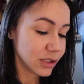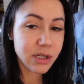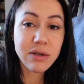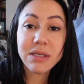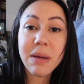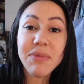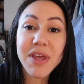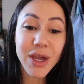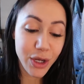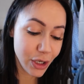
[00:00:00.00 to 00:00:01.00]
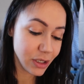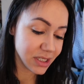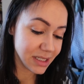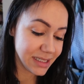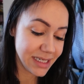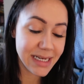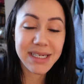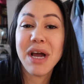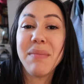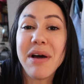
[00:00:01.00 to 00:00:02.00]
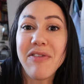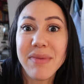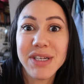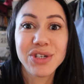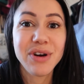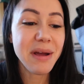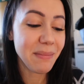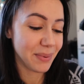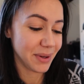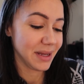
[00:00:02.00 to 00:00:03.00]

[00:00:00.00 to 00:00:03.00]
So something good did come out of my trip.